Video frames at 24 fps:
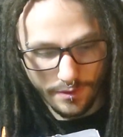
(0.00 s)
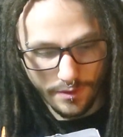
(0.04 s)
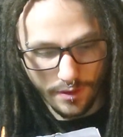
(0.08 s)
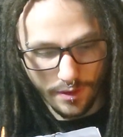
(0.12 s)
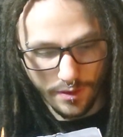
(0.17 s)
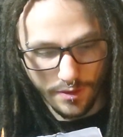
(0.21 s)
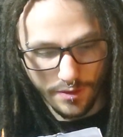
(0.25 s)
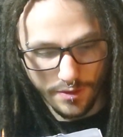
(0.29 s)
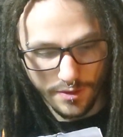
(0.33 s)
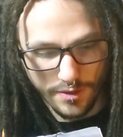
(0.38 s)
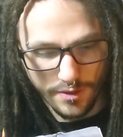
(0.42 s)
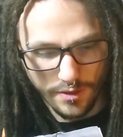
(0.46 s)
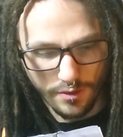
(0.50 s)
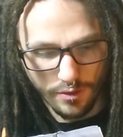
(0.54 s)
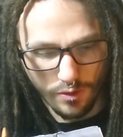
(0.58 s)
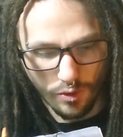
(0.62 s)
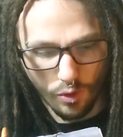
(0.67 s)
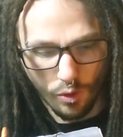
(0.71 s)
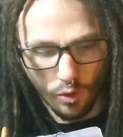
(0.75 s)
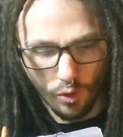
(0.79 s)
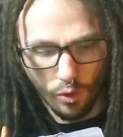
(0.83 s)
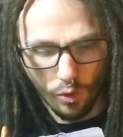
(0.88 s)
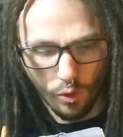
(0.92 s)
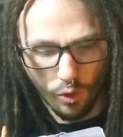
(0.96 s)
Does
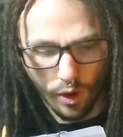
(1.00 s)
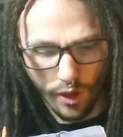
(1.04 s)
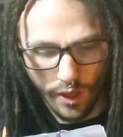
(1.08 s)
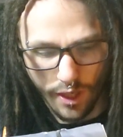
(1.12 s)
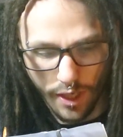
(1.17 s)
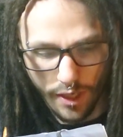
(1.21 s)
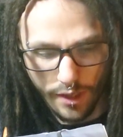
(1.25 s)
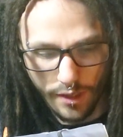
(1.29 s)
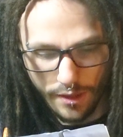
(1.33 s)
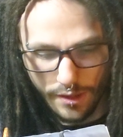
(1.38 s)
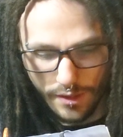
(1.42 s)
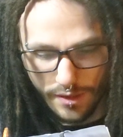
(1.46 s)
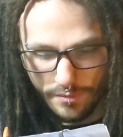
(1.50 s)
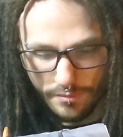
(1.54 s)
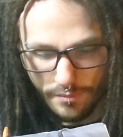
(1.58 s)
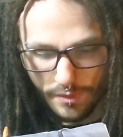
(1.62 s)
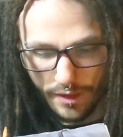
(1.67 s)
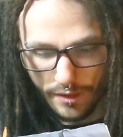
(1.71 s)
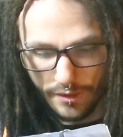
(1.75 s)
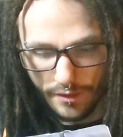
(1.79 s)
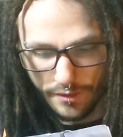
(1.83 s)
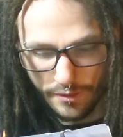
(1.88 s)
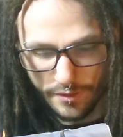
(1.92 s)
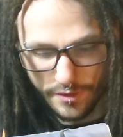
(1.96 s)
Juana
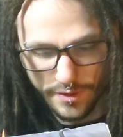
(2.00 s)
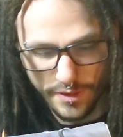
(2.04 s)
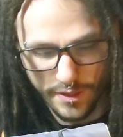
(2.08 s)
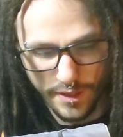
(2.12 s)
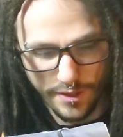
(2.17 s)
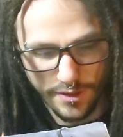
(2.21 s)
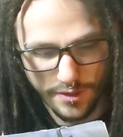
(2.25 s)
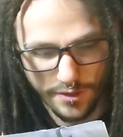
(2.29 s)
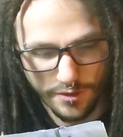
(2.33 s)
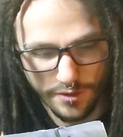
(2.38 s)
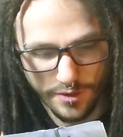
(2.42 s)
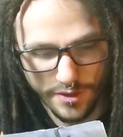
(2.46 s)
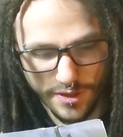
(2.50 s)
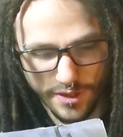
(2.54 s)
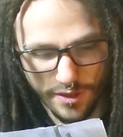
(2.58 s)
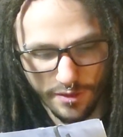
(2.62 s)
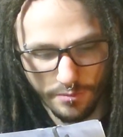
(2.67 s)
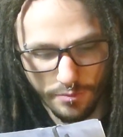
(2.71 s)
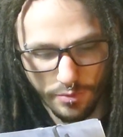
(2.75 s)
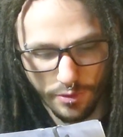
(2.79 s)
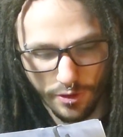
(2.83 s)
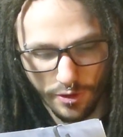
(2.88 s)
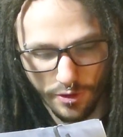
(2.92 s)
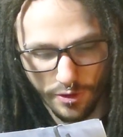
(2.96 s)
my little sister
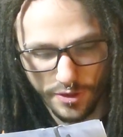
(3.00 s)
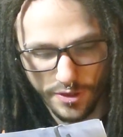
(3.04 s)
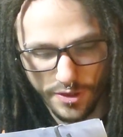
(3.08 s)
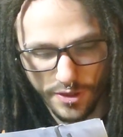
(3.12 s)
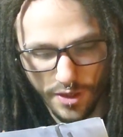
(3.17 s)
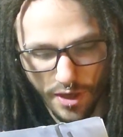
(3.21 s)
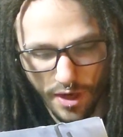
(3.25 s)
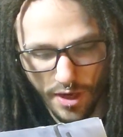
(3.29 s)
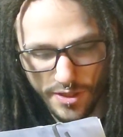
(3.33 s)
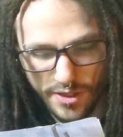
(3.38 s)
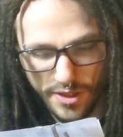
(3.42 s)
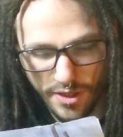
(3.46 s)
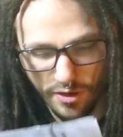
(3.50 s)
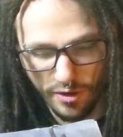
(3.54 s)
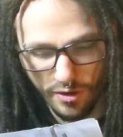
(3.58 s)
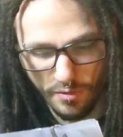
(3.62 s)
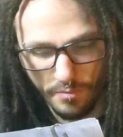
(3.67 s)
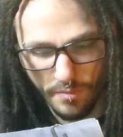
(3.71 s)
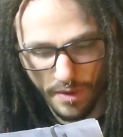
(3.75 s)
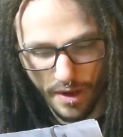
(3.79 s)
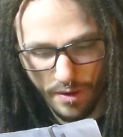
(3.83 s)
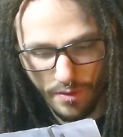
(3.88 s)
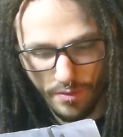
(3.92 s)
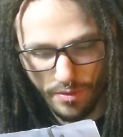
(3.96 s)
still put her socks in her
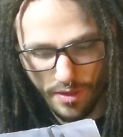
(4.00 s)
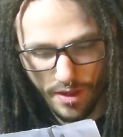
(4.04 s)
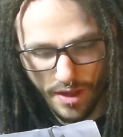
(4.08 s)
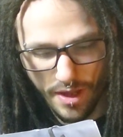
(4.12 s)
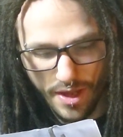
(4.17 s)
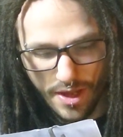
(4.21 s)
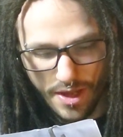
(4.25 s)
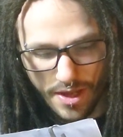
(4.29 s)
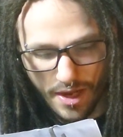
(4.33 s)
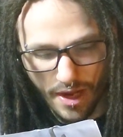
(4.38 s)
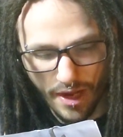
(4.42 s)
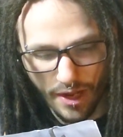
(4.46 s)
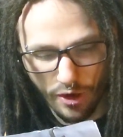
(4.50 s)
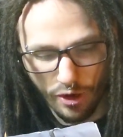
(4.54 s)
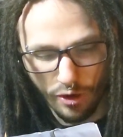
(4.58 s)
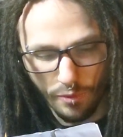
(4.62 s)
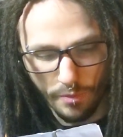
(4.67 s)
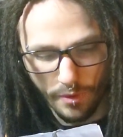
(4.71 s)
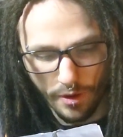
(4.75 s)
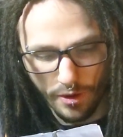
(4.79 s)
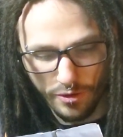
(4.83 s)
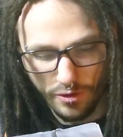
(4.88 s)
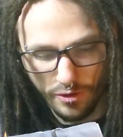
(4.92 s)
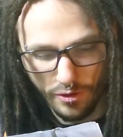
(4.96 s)
mouth. I
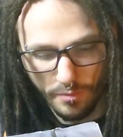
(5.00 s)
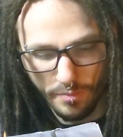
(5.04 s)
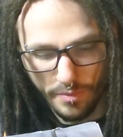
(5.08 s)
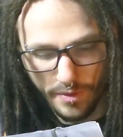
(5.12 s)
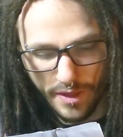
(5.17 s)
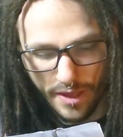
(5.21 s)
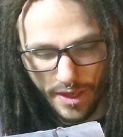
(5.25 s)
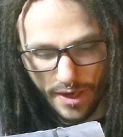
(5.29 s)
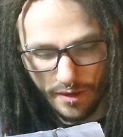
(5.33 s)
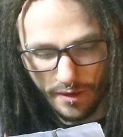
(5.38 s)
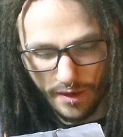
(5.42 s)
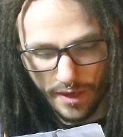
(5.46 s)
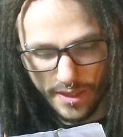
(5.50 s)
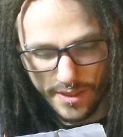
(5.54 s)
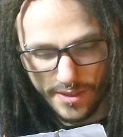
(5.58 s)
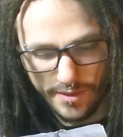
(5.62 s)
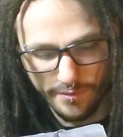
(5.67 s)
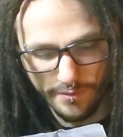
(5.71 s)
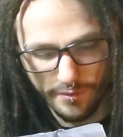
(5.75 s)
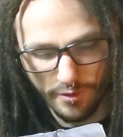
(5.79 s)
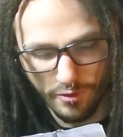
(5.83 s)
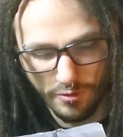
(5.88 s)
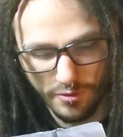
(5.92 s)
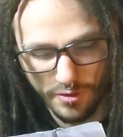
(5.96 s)
hope Uncle Pierre
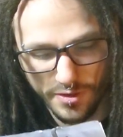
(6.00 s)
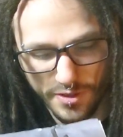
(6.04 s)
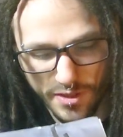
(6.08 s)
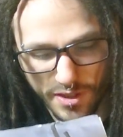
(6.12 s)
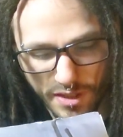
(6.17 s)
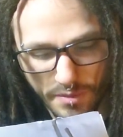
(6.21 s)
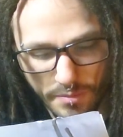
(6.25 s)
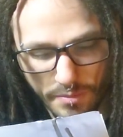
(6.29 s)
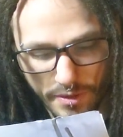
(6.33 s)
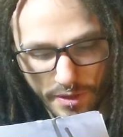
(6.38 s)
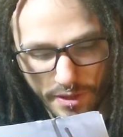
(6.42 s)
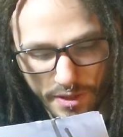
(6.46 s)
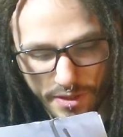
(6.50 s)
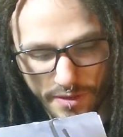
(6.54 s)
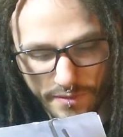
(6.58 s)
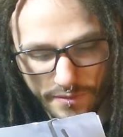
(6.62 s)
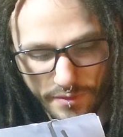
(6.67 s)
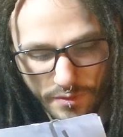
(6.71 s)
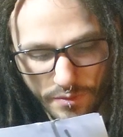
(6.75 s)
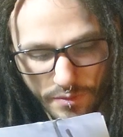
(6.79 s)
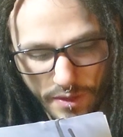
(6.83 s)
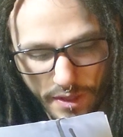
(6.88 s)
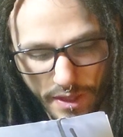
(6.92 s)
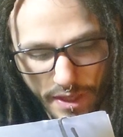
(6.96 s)
hasn't fallen asleep in his
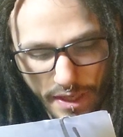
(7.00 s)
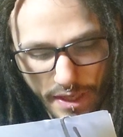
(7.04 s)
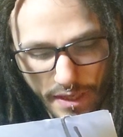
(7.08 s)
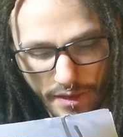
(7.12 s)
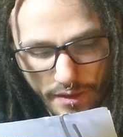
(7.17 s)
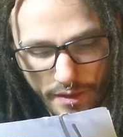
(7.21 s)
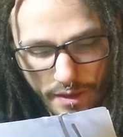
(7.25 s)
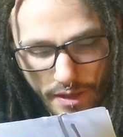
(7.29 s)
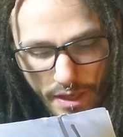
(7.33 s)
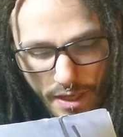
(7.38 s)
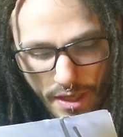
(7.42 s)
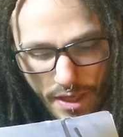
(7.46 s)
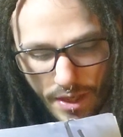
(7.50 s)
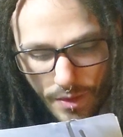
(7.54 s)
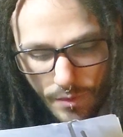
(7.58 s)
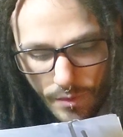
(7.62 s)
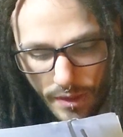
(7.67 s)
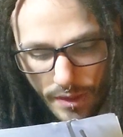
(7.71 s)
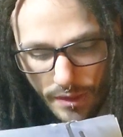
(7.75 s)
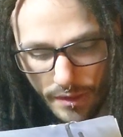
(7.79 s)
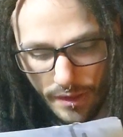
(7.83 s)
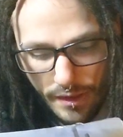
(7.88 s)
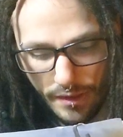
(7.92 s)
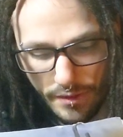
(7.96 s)
food again.
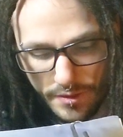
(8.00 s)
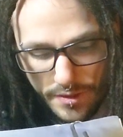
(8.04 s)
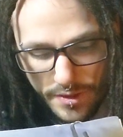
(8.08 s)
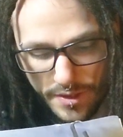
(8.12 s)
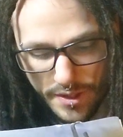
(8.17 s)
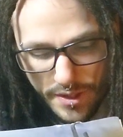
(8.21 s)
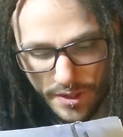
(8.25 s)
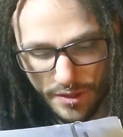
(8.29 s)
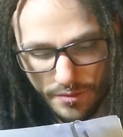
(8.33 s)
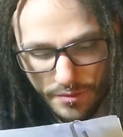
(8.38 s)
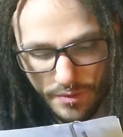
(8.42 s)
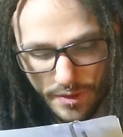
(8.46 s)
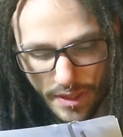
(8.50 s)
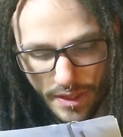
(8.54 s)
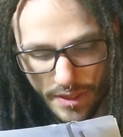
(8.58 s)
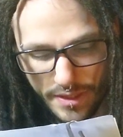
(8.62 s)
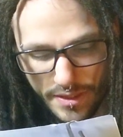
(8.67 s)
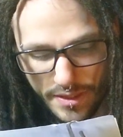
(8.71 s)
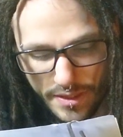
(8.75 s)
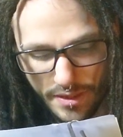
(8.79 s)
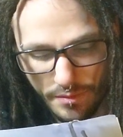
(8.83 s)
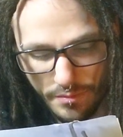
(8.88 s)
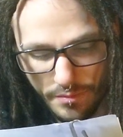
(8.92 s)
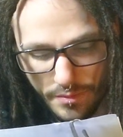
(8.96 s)
Well, I'll see you
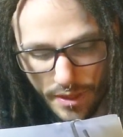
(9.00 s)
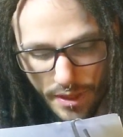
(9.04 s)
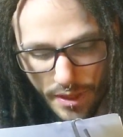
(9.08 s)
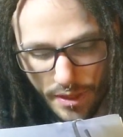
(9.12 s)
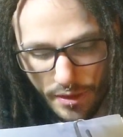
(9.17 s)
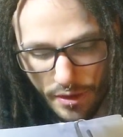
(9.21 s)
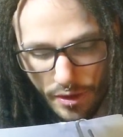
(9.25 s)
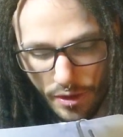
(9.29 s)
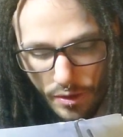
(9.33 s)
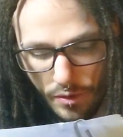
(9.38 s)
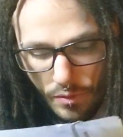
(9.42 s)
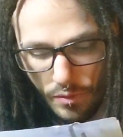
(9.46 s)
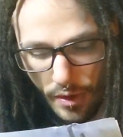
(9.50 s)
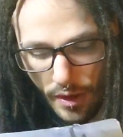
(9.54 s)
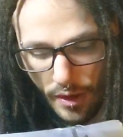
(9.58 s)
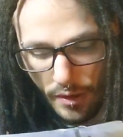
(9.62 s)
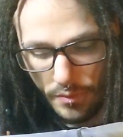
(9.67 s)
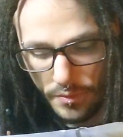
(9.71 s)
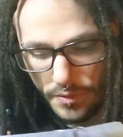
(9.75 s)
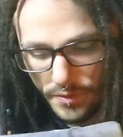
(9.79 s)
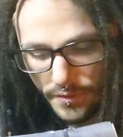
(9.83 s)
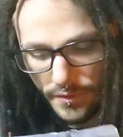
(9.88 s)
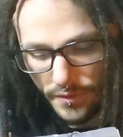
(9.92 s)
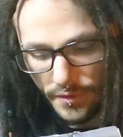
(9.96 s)
again someday. Oh, I
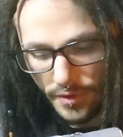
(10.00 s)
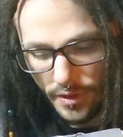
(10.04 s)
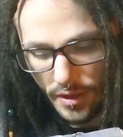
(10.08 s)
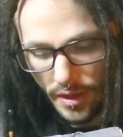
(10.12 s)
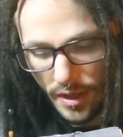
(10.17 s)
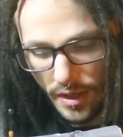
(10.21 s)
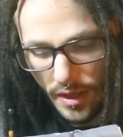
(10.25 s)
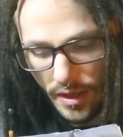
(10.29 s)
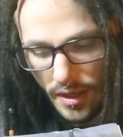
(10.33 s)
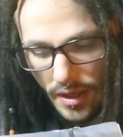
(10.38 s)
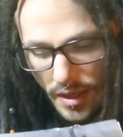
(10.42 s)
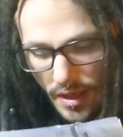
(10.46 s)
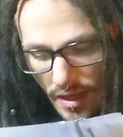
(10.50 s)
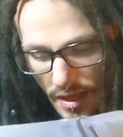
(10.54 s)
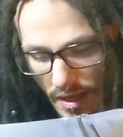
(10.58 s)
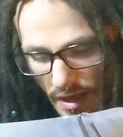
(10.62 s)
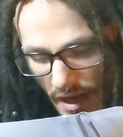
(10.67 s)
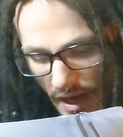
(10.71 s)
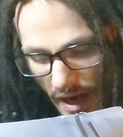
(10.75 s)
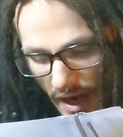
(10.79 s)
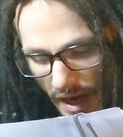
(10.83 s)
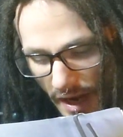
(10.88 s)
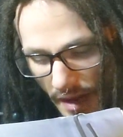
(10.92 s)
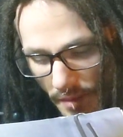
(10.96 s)
almost forgot.
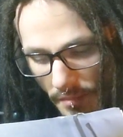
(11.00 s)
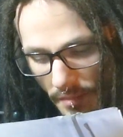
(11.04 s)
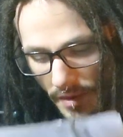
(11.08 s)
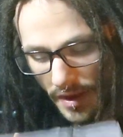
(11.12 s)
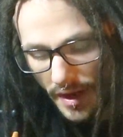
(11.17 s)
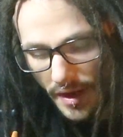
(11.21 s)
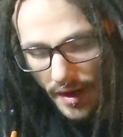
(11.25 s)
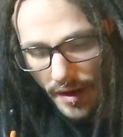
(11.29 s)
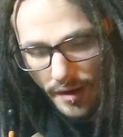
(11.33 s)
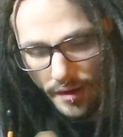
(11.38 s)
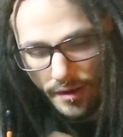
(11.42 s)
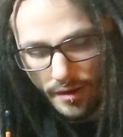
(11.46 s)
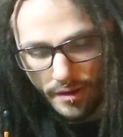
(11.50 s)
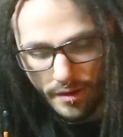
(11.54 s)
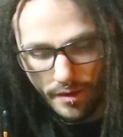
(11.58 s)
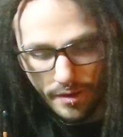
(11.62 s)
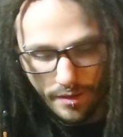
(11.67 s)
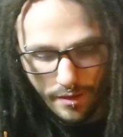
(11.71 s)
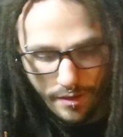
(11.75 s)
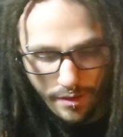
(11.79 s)
I made